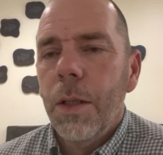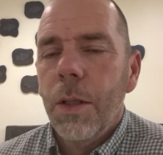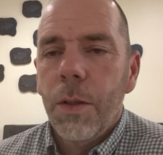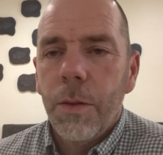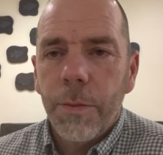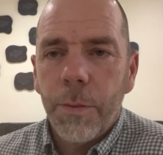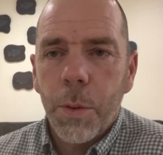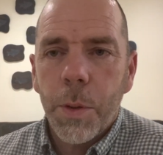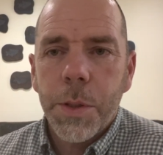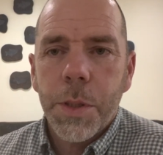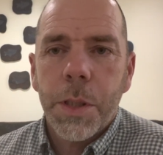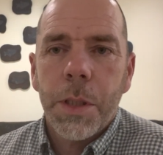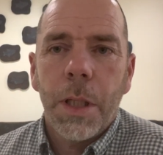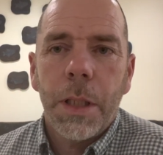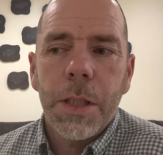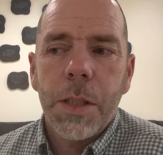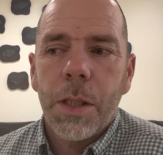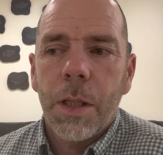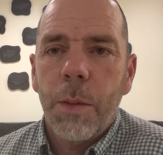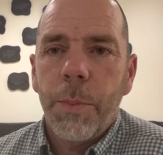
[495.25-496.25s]
Fortunately,
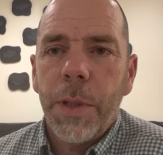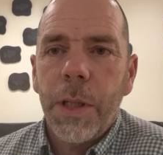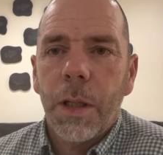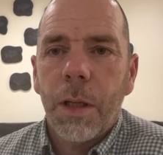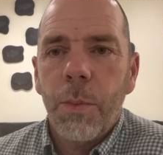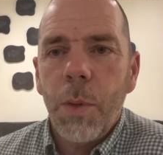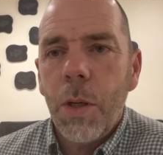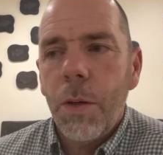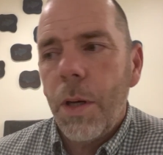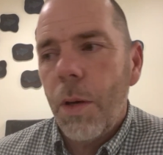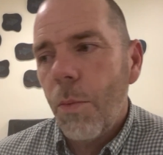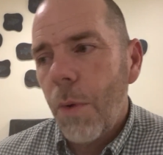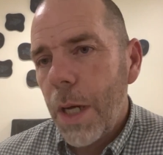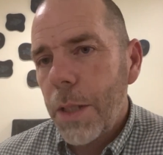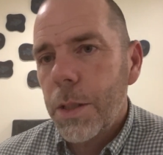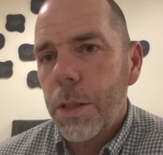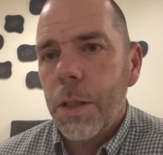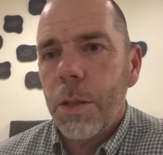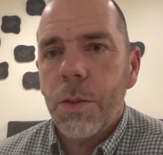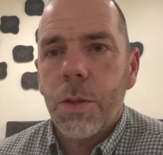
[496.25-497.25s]
some in the community
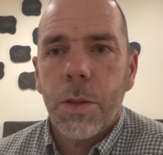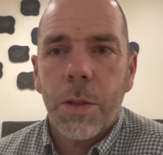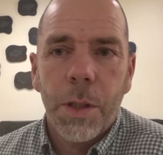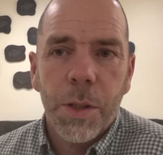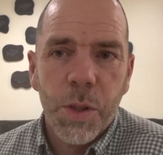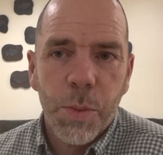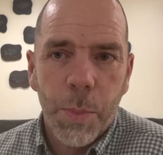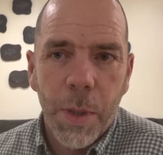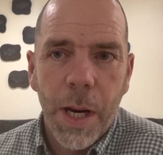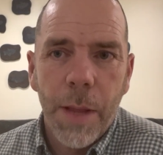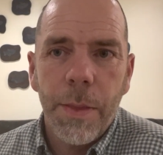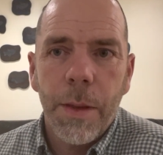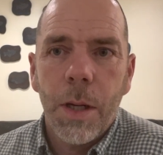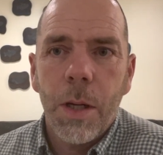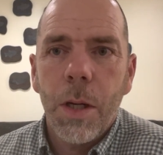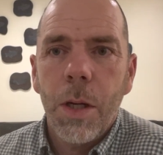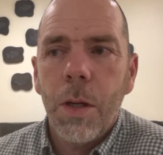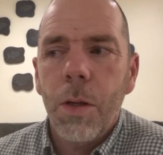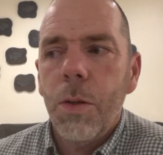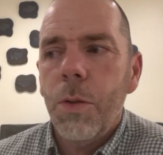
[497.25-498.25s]
watched it, started spreading the
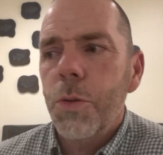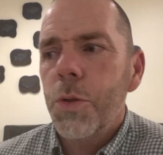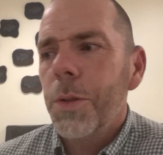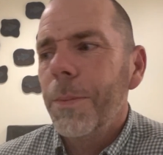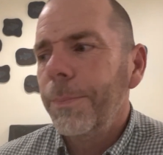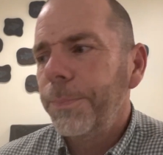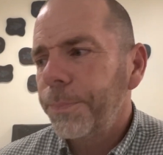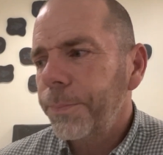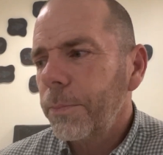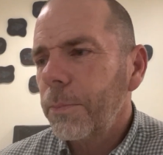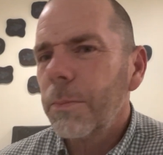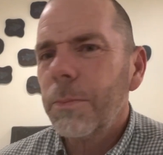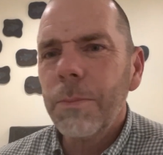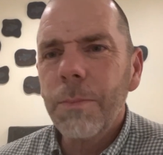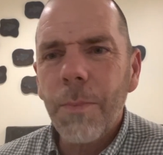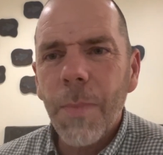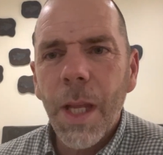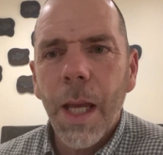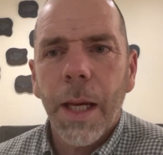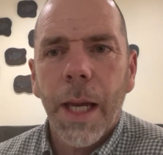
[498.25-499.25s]
news,
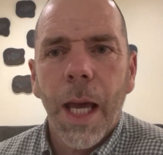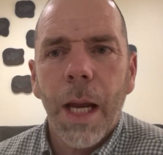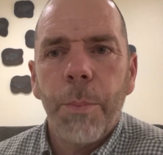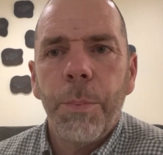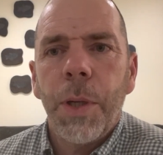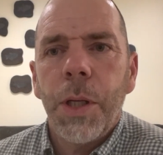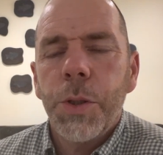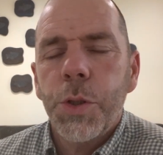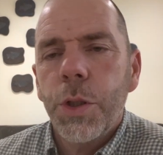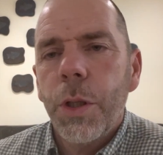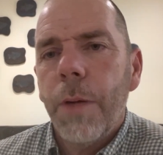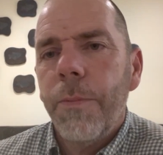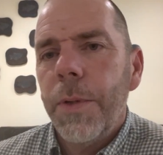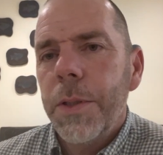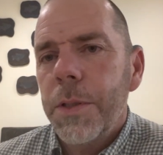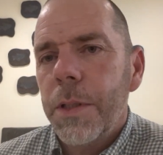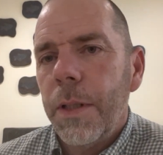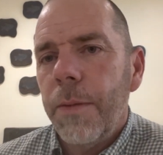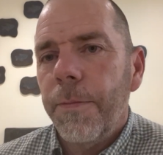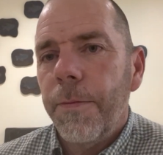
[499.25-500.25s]
got a bunch of
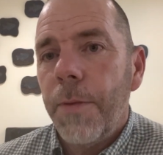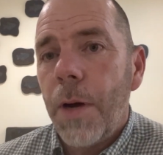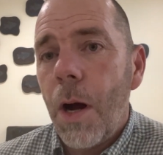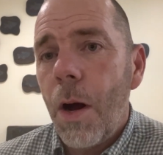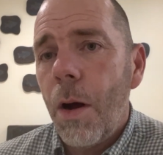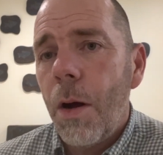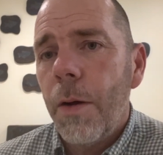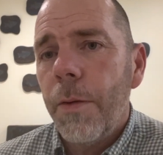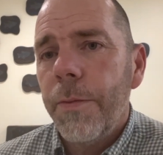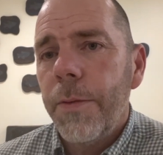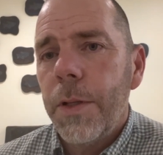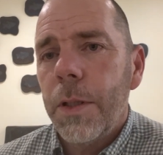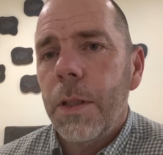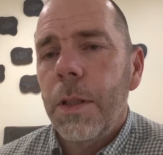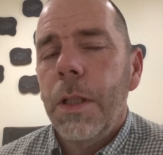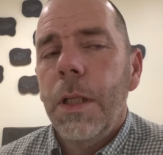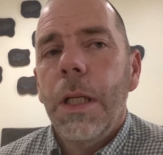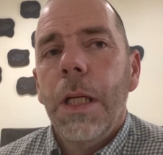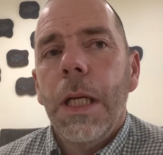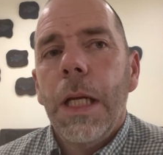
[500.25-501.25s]
us involved
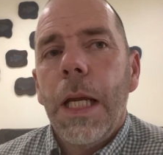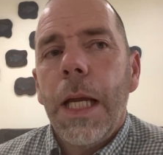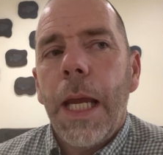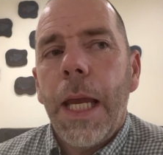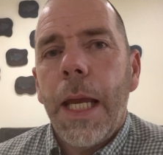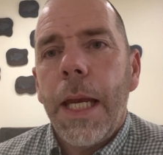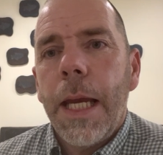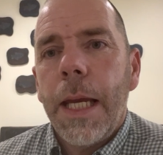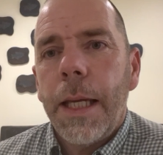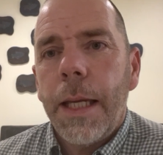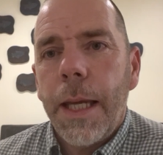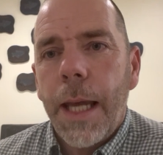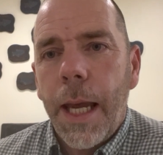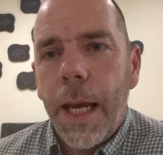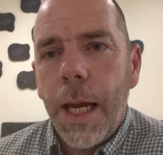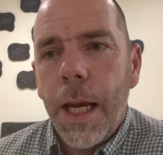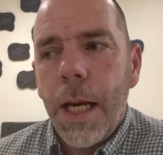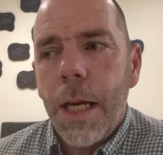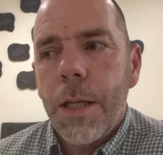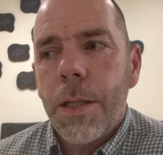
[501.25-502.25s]
and
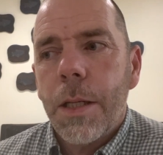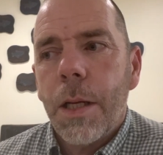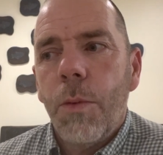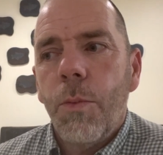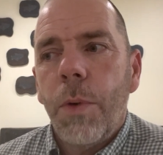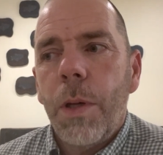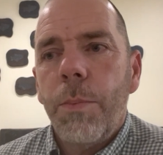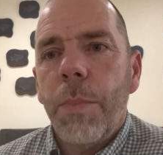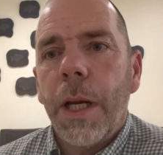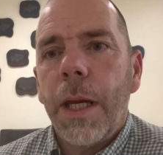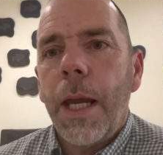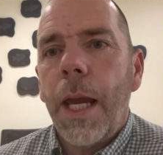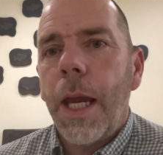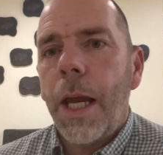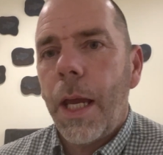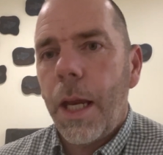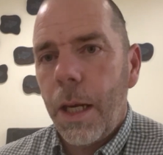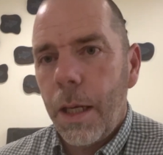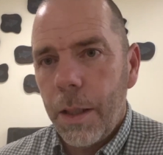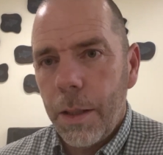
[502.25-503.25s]
engaged, and we
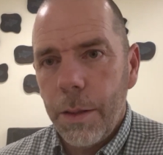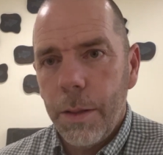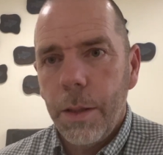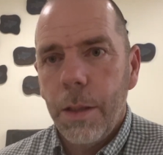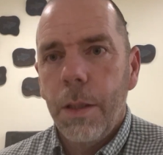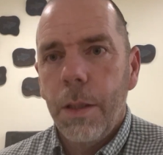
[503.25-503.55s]
began